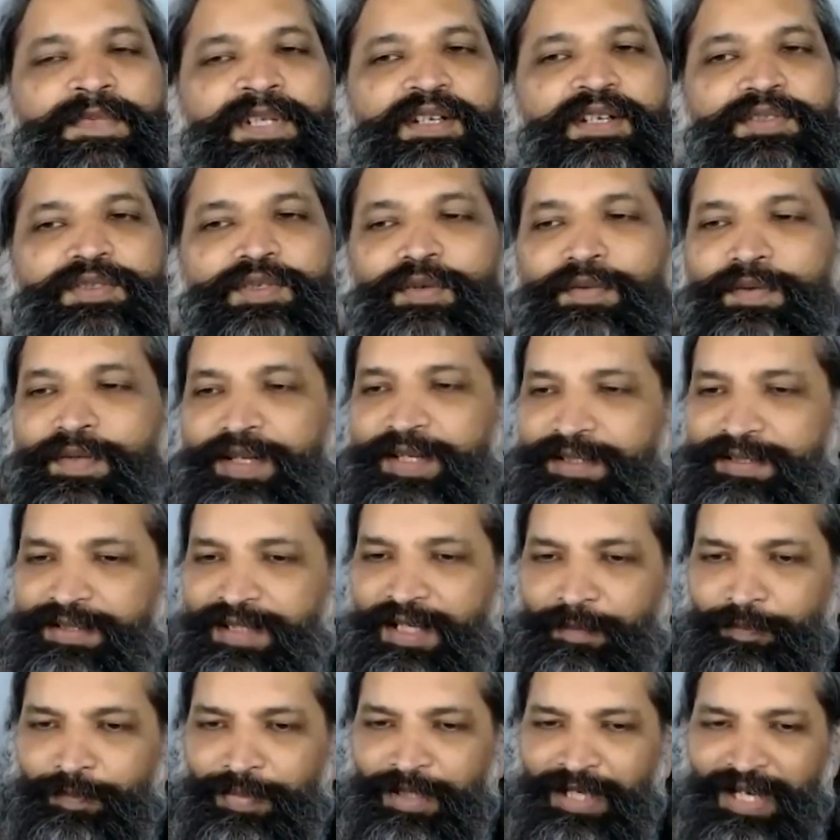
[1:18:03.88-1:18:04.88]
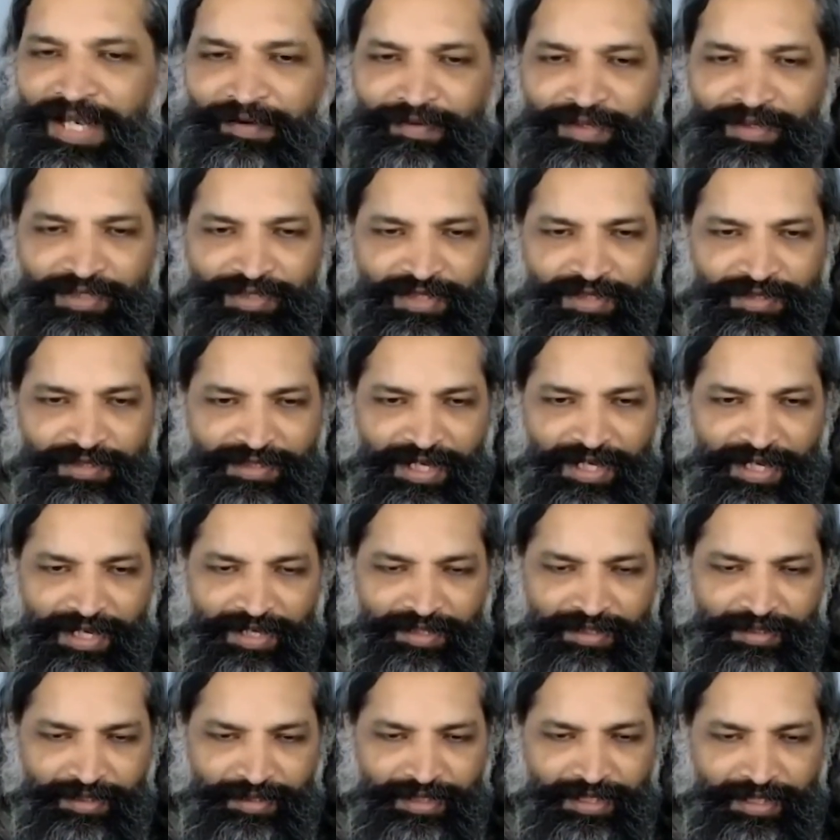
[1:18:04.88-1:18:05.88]
So, for example, having just
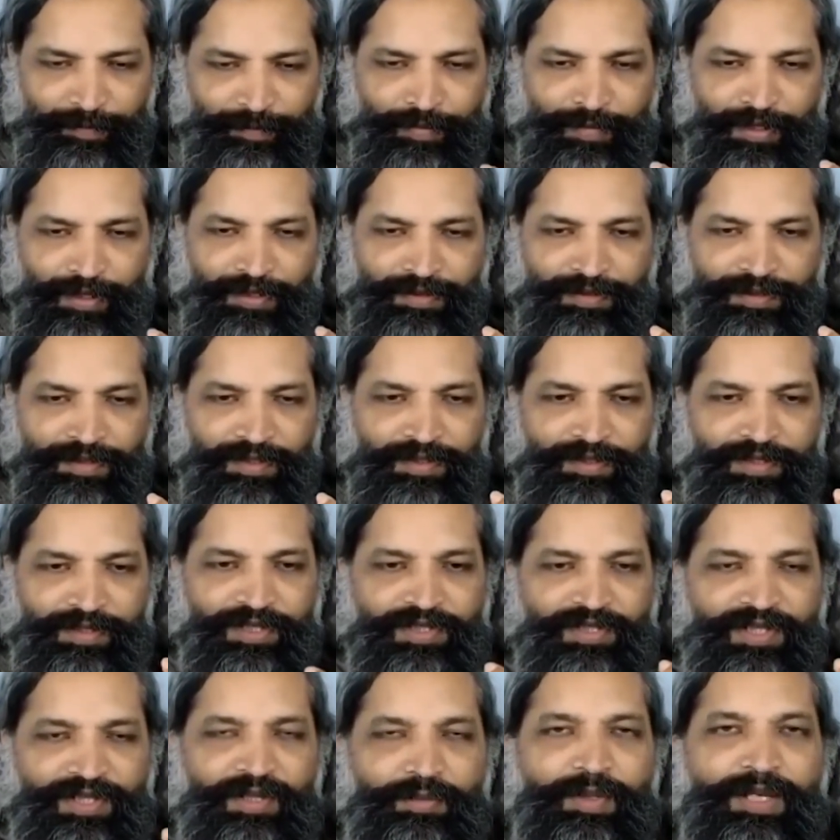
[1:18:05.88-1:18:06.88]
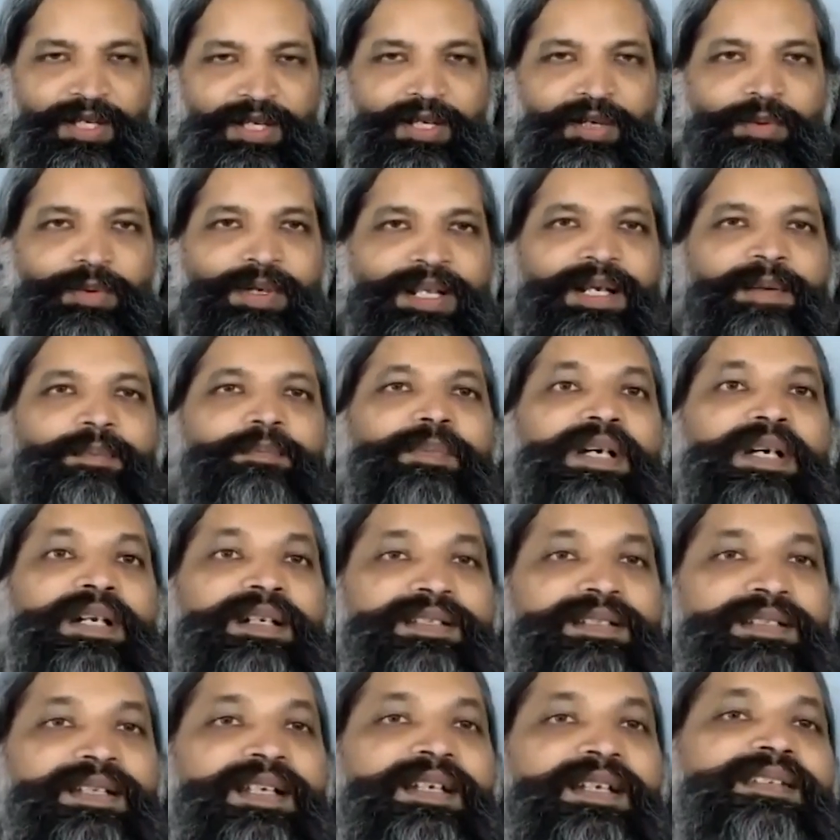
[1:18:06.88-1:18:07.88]
had a deep concentration where you were
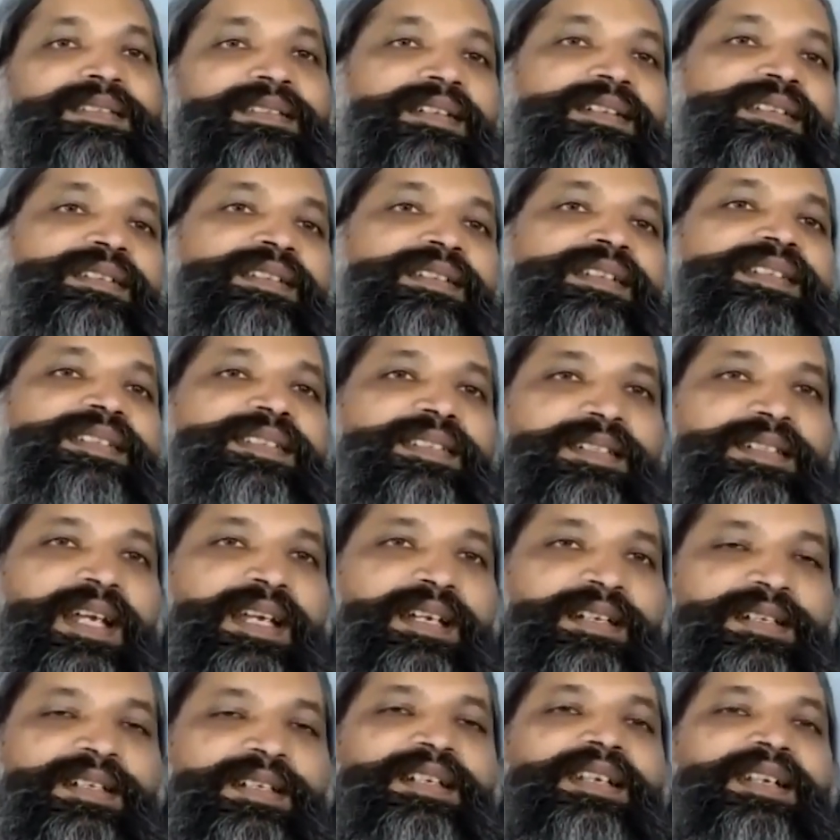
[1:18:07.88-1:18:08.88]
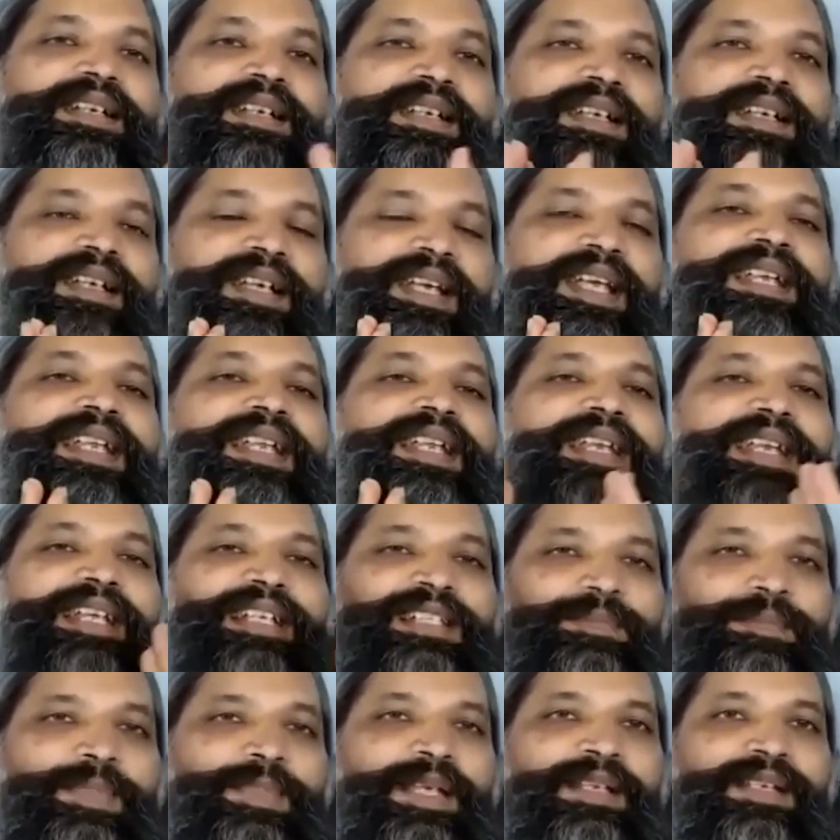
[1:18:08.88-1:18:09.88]
immersed in a certain state, in an
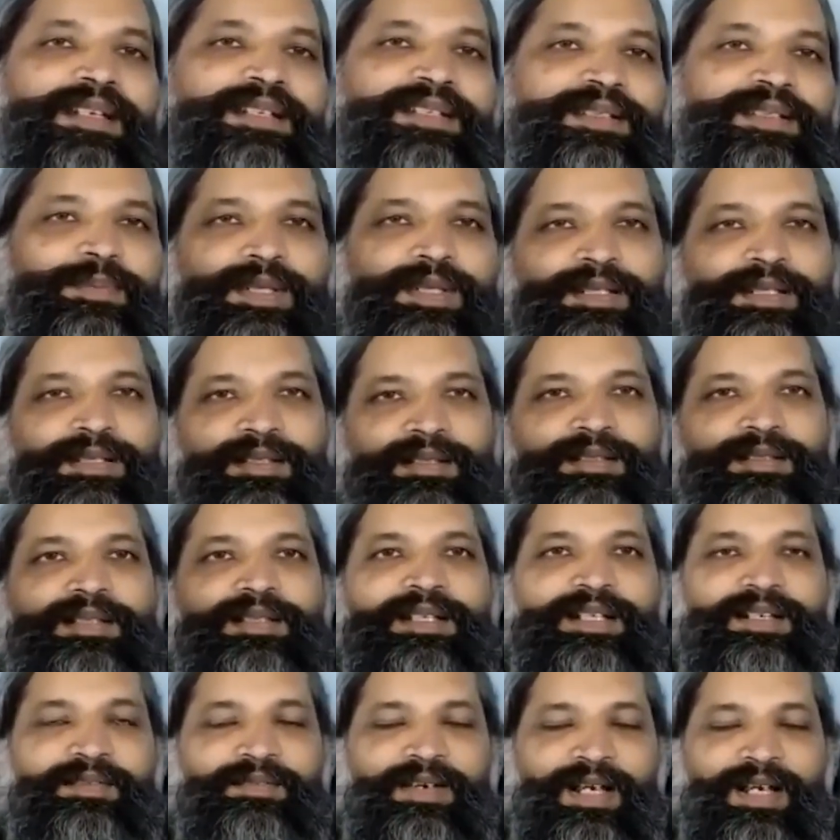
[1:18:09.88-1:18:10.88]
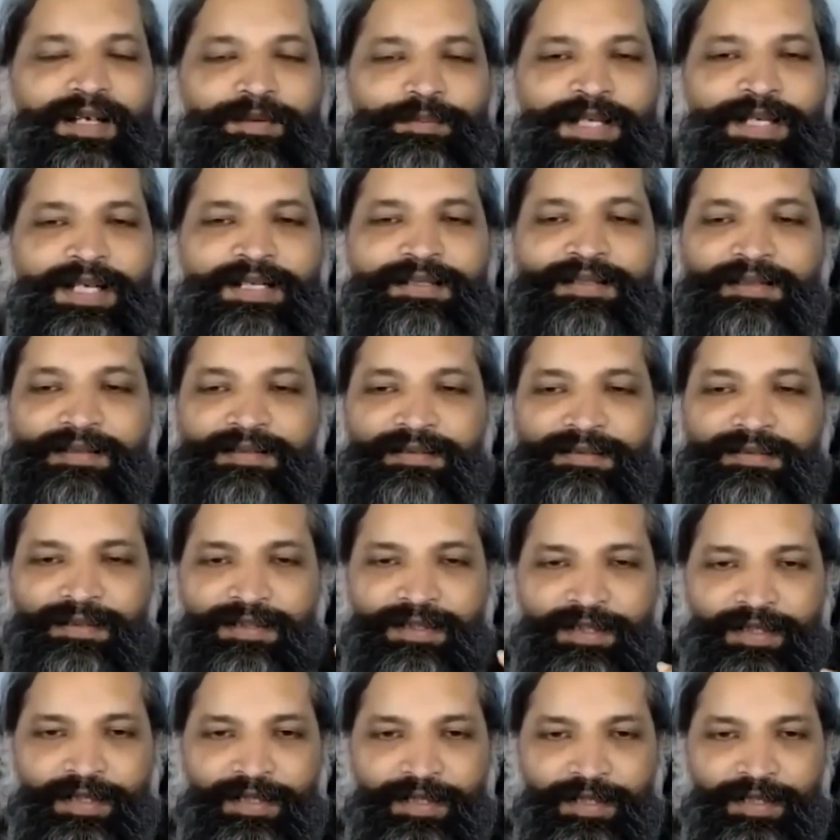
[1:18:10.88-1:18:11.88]
experience with the divine presence,
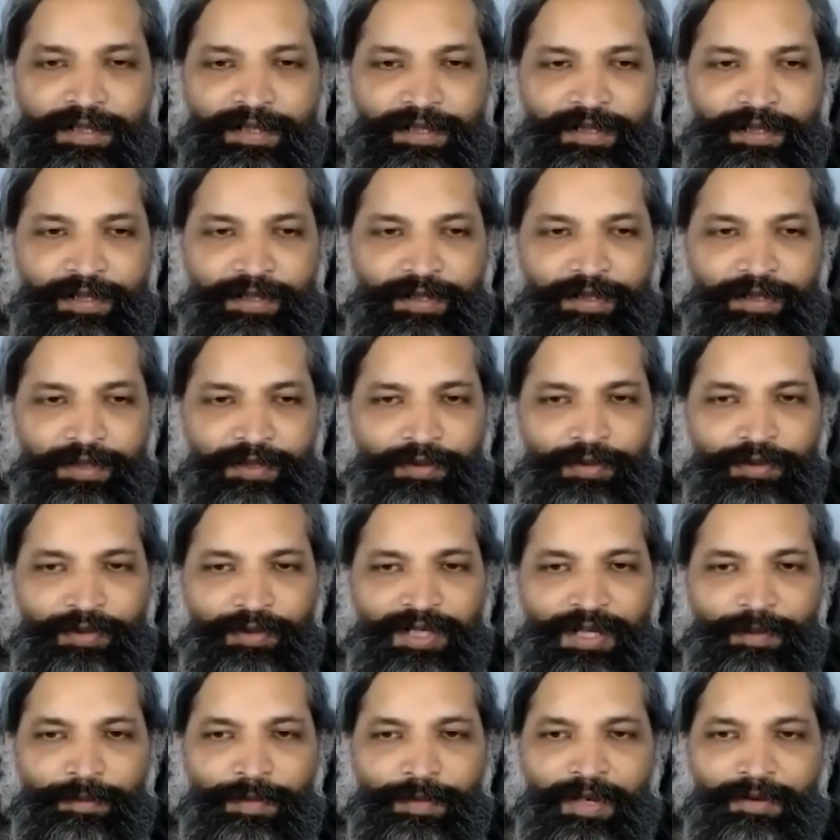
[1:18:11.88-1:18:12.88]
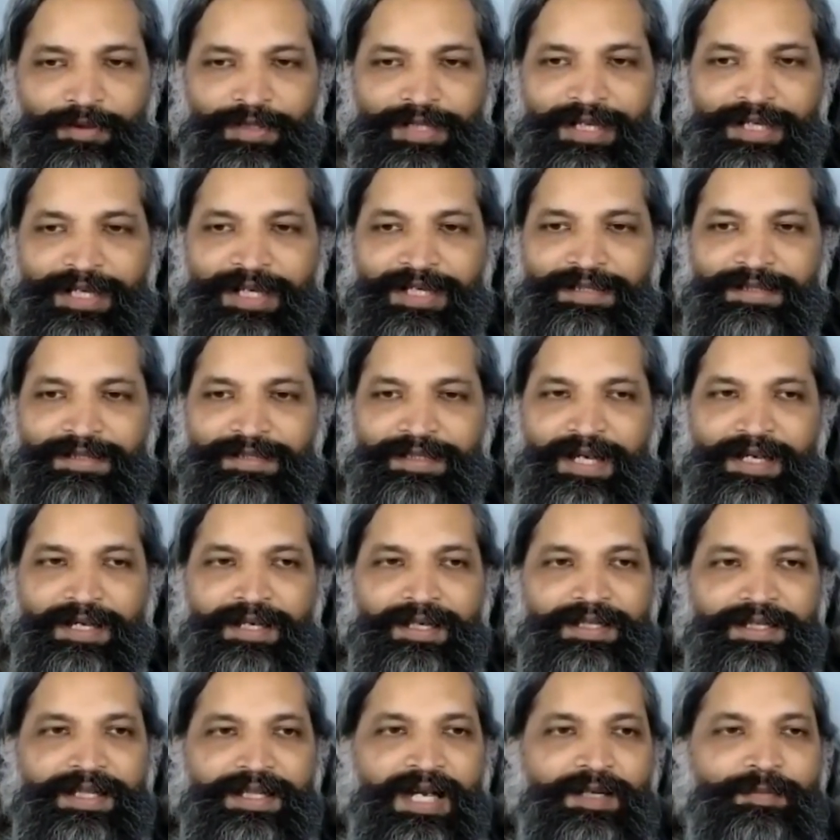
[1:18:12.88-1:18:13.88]
you come out and
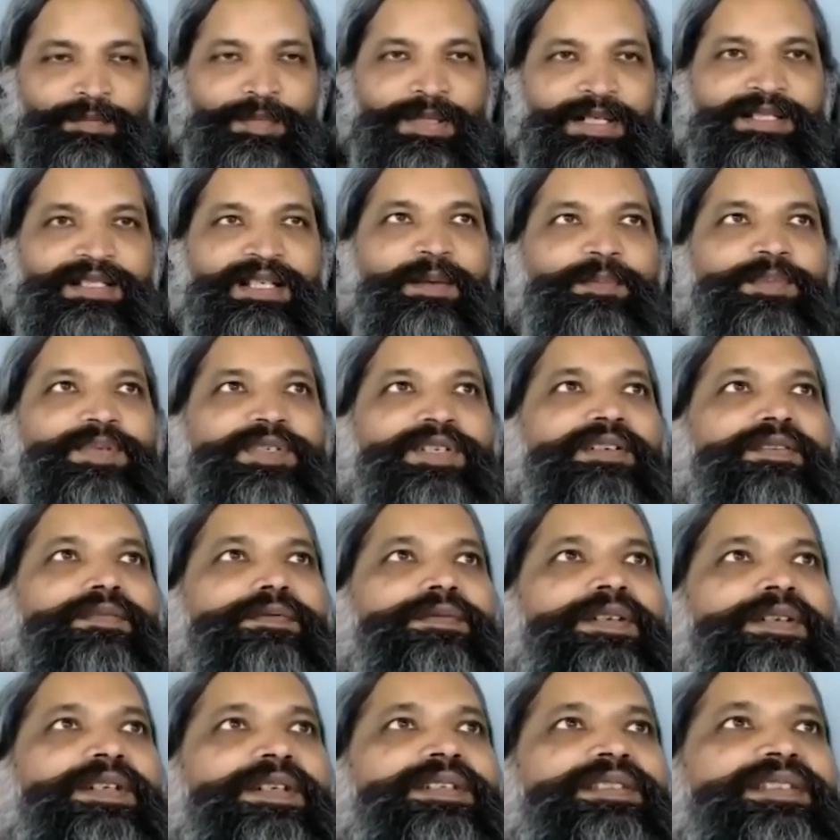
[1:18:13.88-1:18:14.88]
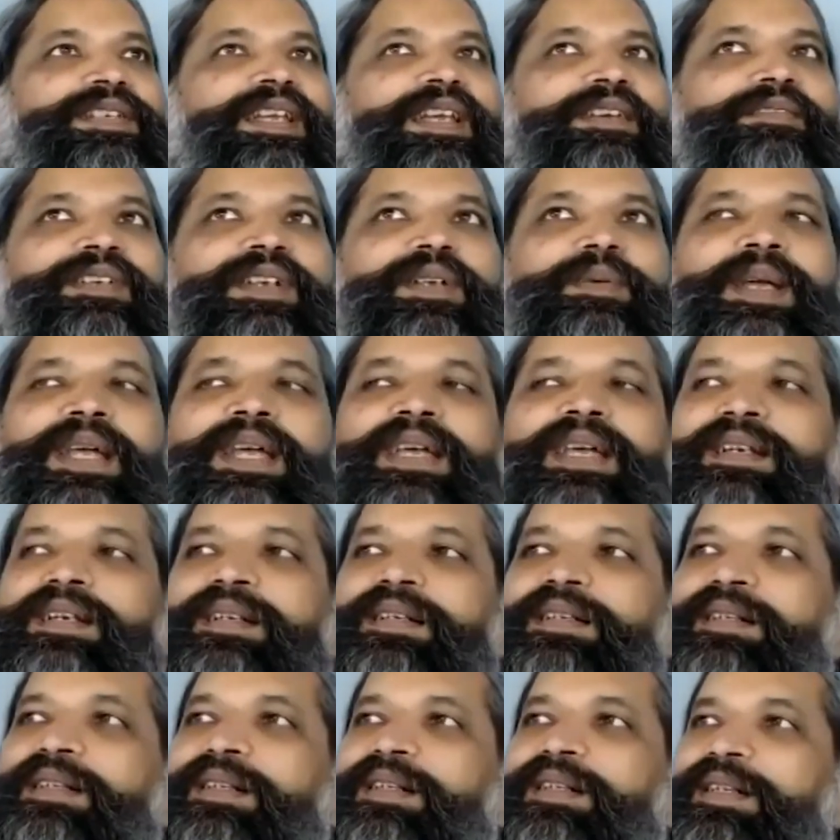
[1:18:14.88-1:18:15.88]
extend that perception first everywhere,
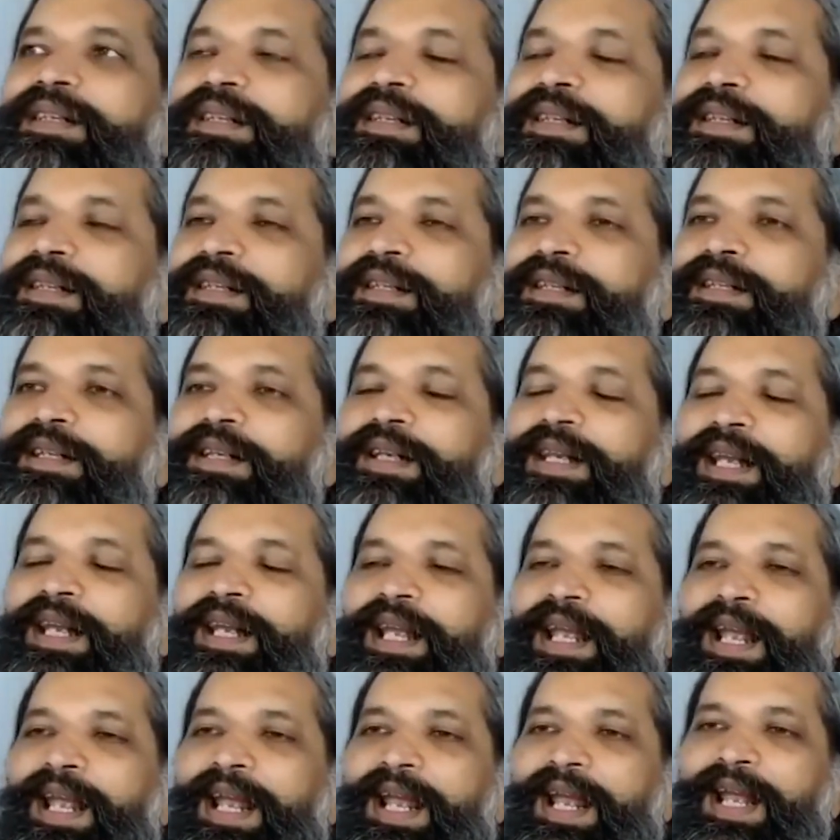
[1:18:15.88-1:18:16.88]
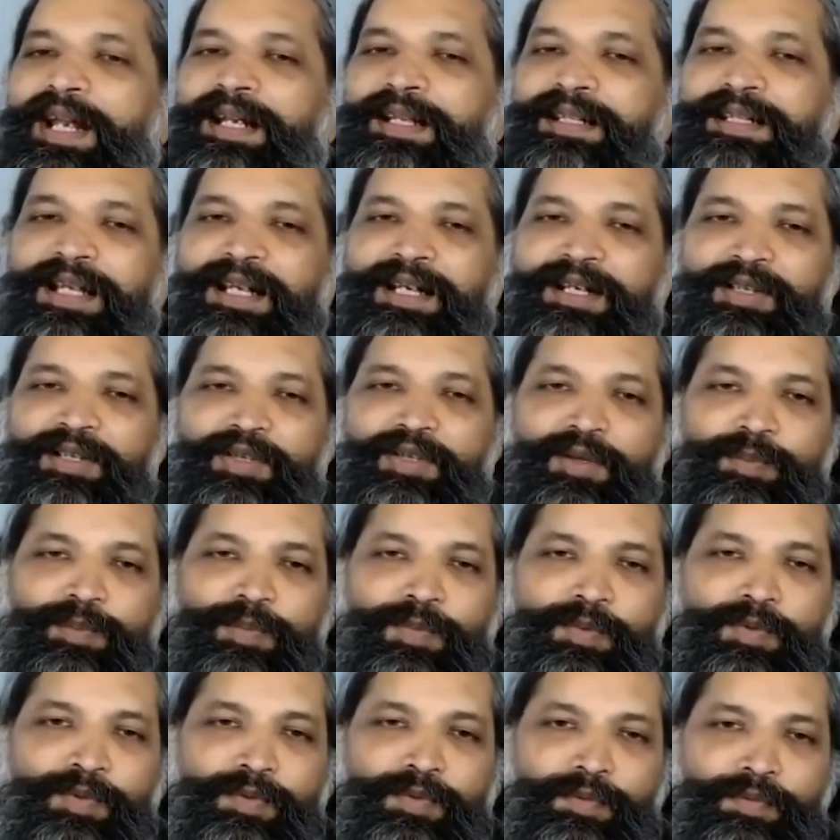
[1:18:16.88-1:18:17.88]
and then you
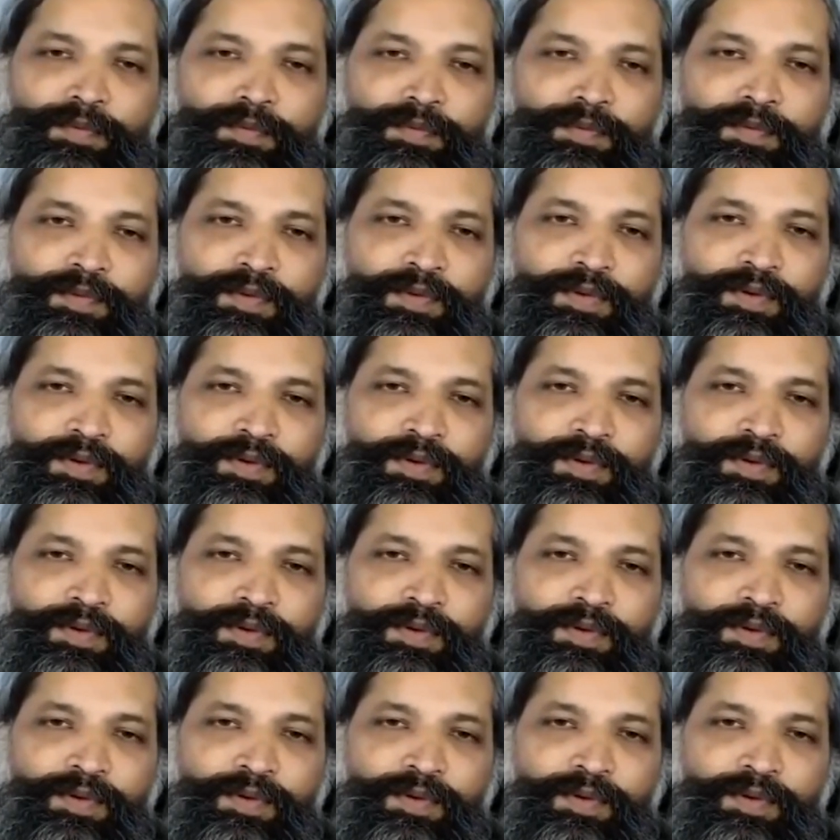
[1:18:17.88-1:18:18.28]
move